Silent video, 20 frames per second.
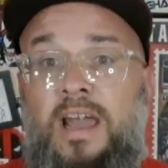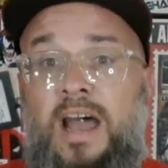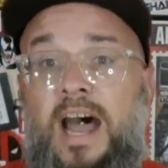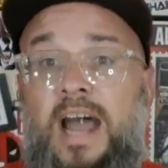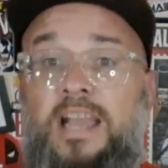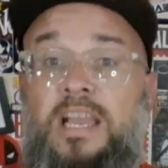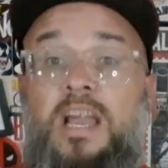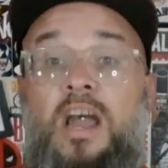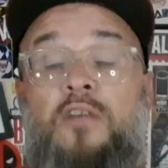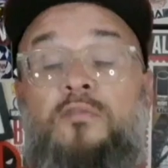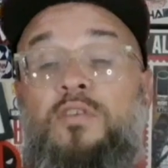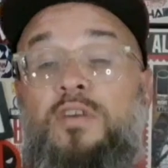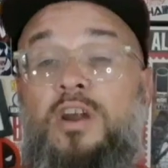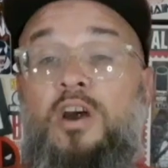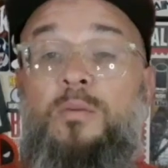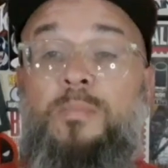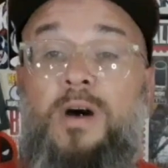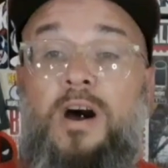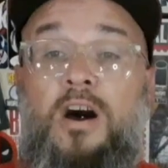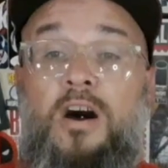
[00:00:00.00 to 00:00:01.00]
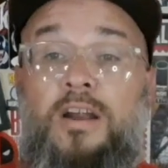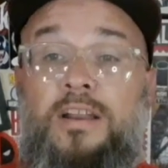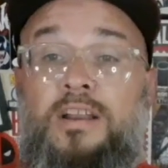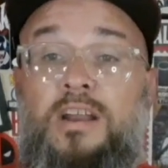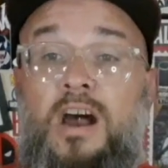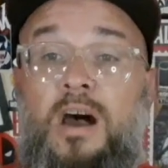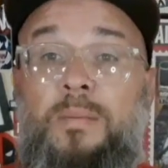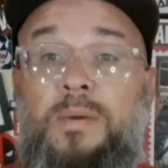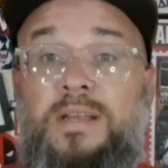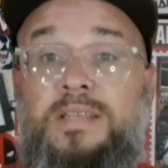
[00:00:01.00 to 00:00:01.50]
I covered Omaha in
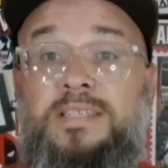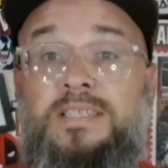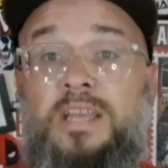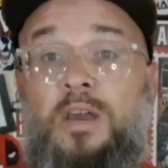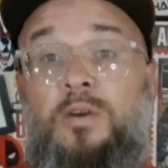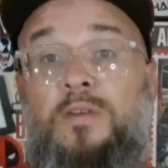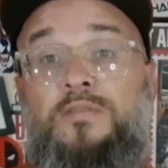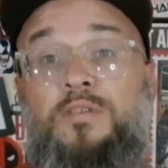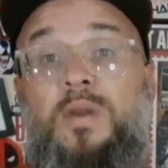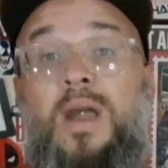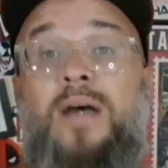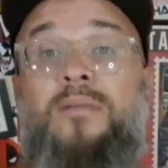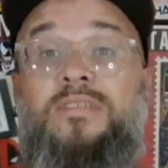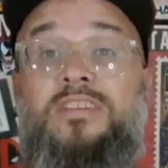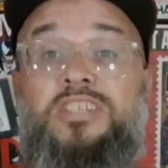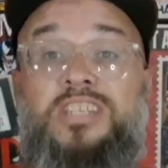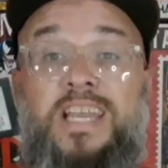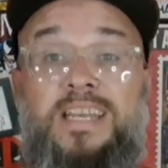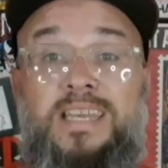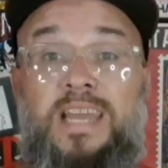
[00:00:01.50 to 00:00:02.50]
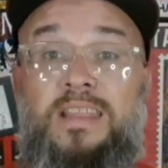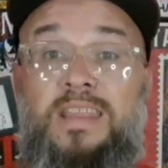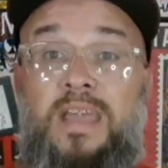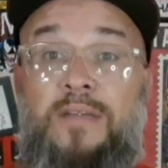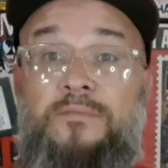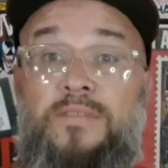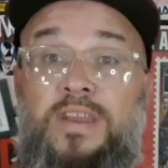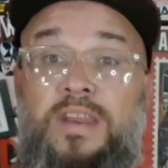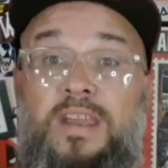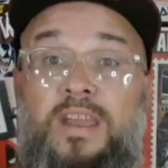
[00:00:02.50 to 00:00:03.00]
comics. So if you haven't checked out
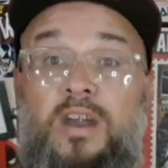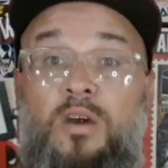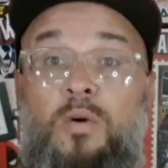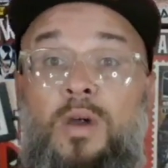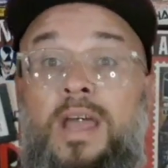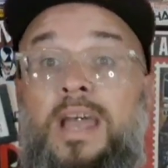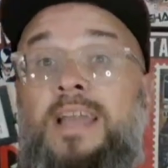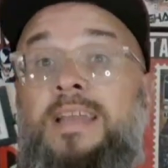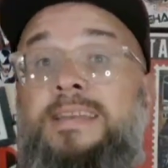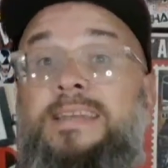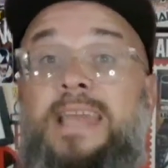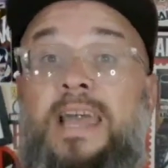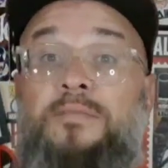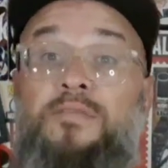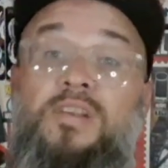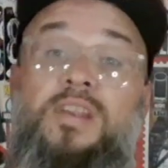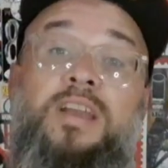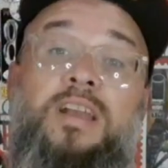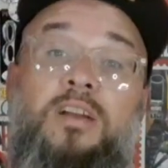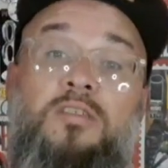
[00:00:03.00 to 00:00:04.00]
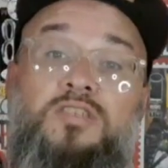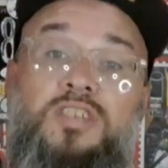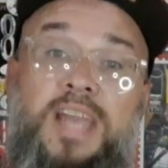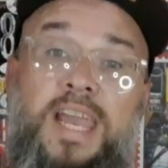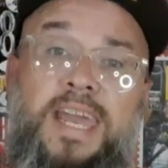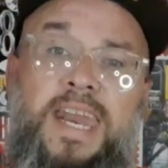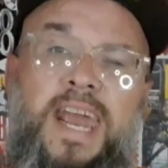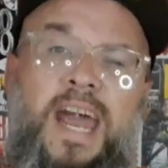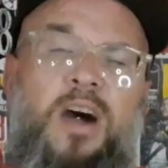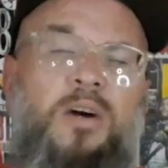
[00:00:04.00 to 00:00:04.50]
that video, definitely go
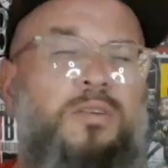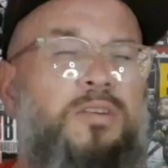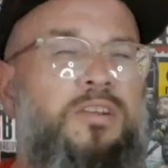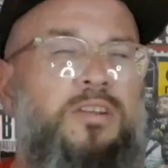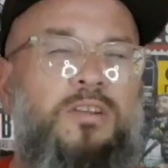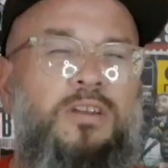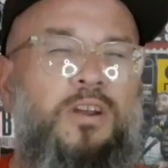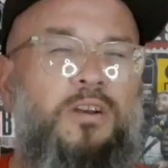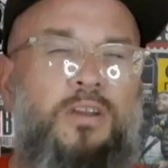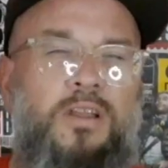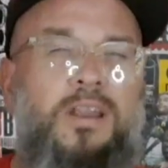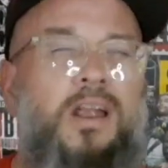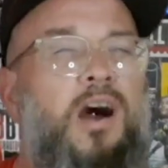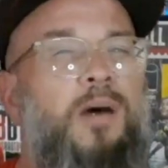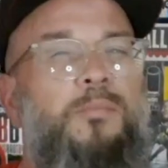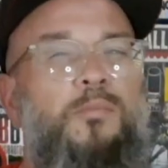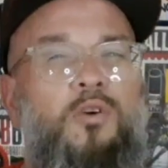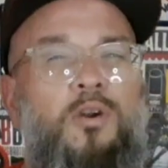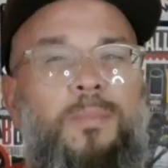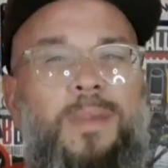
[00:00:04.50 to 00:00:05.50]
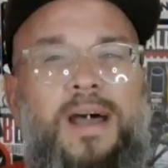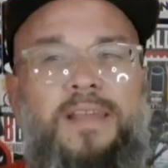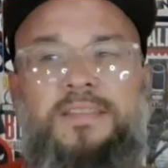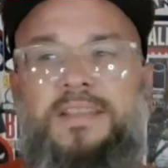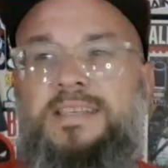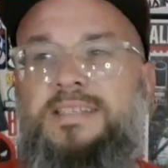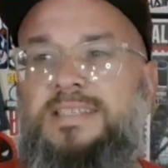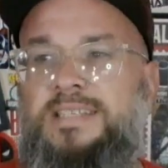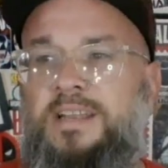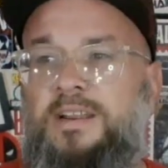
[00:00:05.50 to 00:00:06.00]
check it out. You'll learn a lot more about
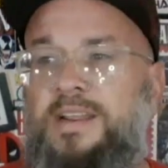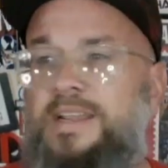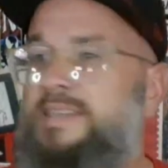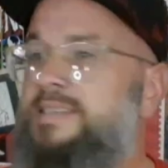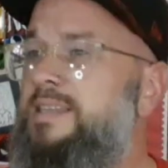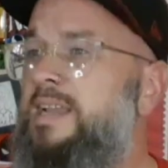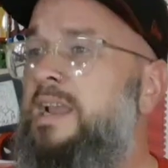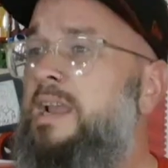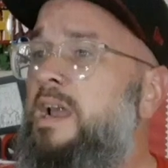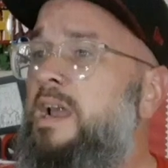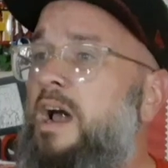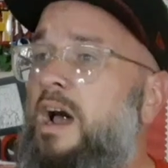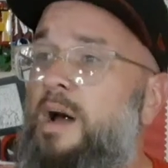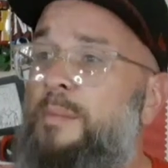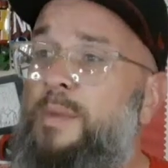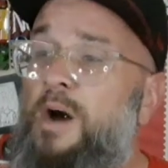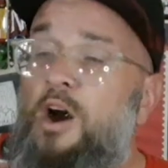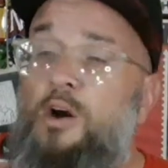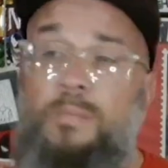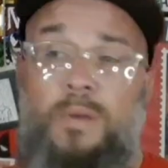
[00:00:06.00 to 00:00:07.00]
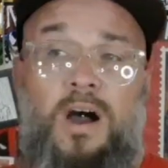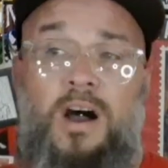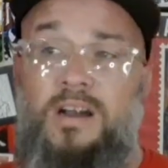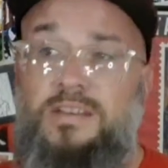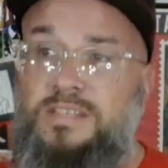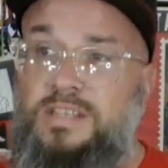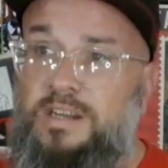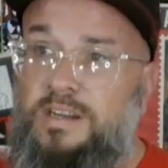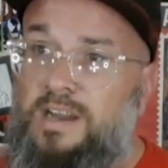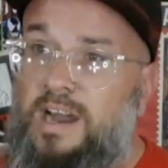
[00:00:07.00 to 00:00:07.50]
this series. Omaha
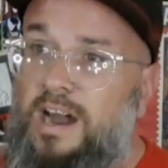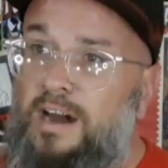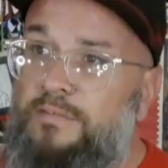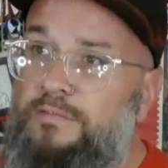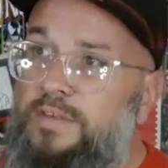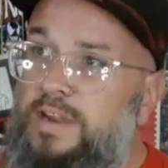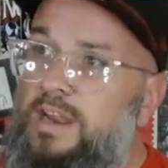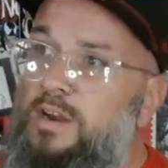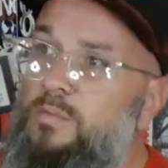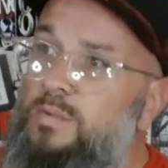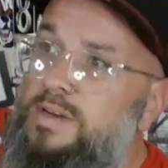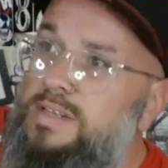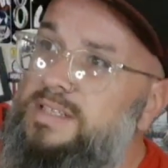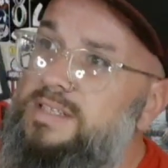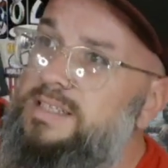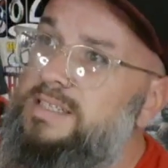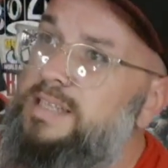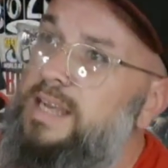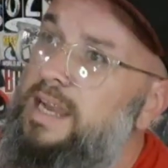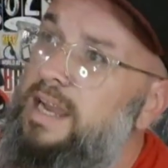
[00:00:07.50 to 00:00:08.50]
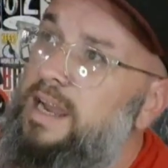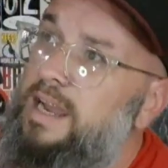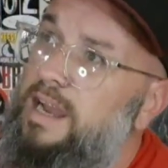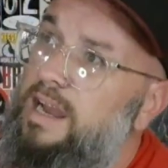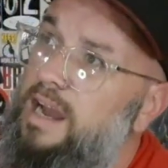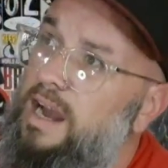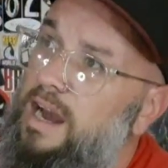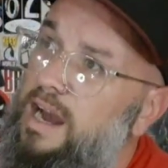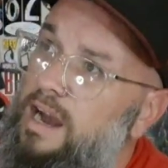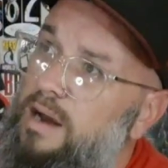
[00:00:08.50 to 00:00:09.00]
took off. It was
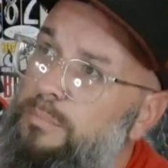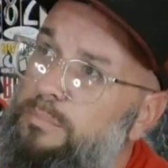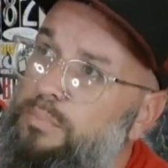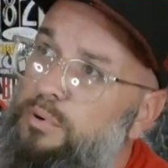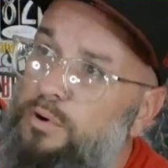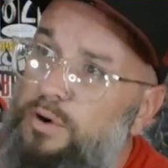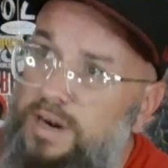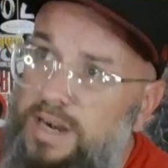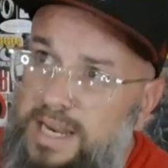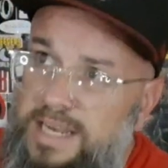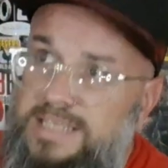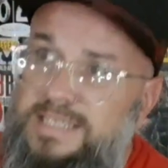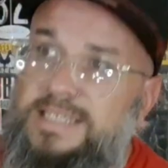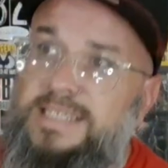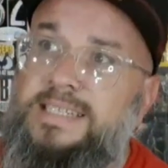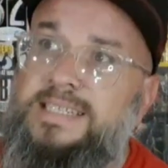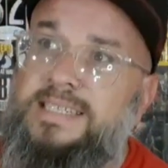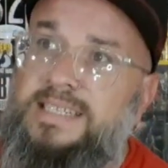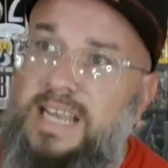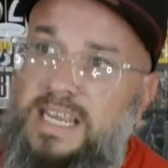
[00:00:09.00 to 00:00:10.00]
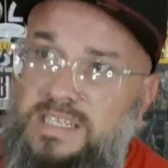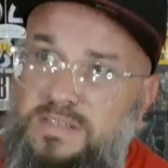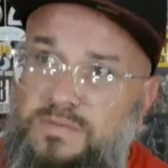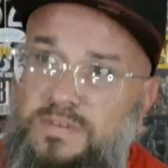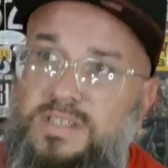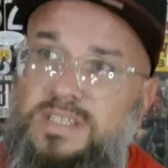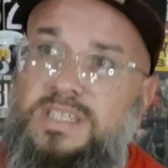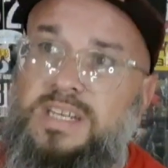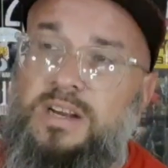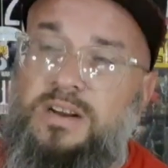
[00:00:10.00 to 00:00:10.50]
a pretty
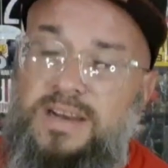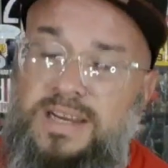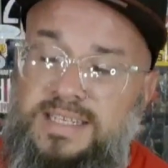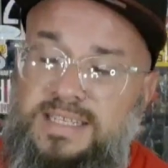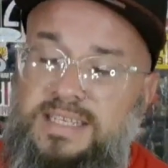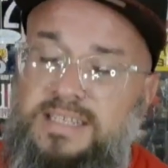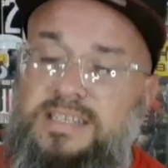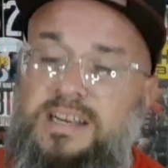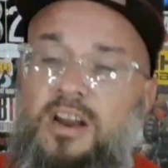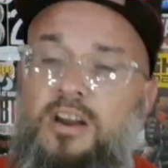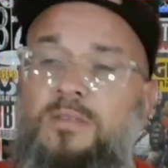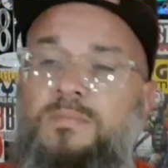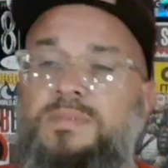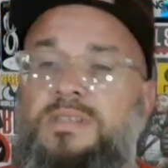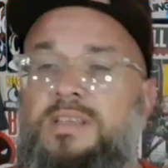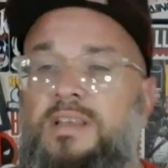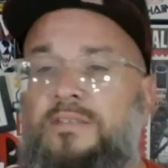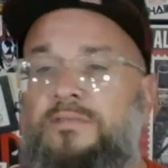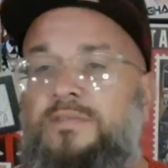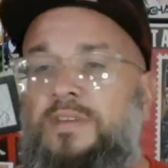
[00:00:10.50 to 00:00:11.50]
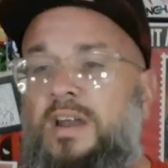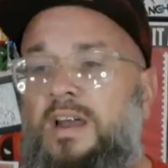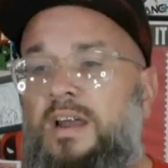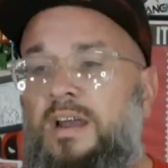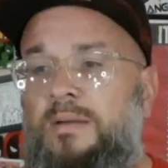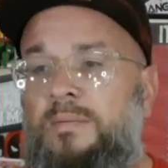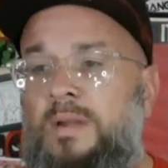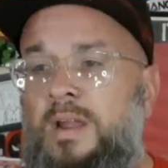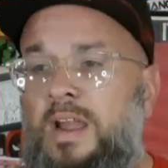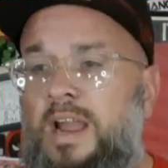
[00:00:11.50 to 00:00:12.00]
successful series in terms of,
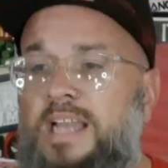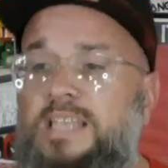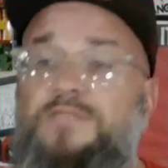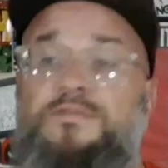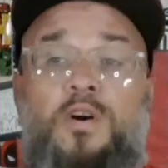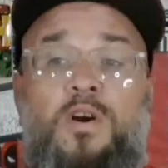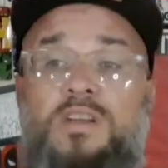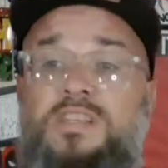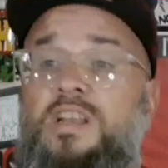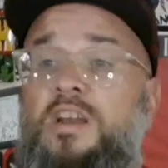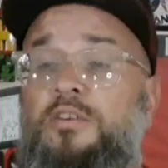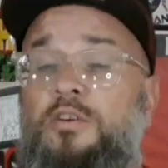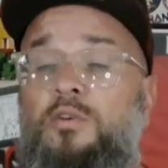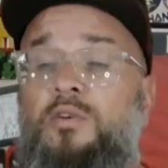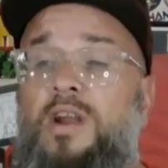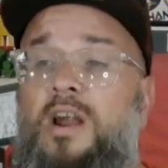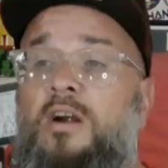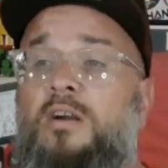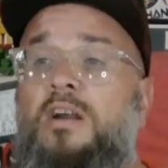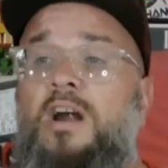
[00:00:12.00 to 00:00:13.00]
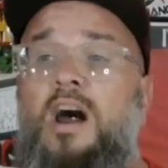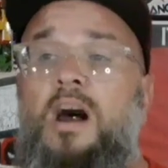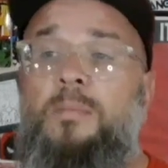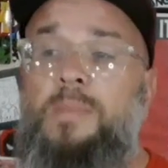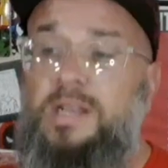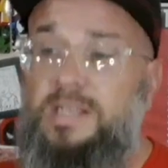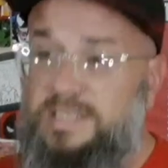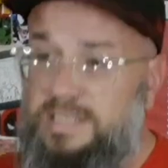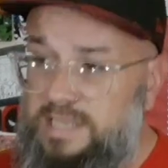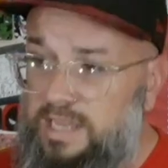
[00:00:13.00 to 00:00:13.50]
as far as underground
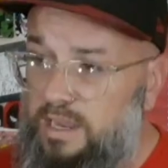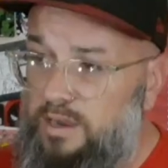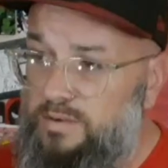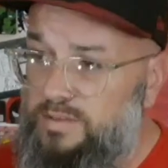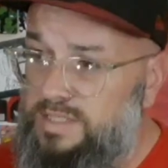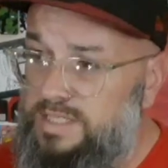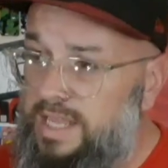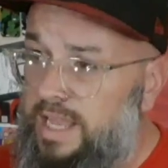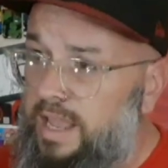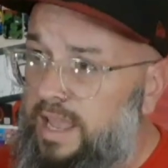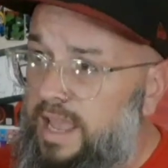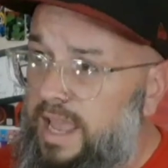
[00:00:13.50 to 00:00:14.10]
comics goes.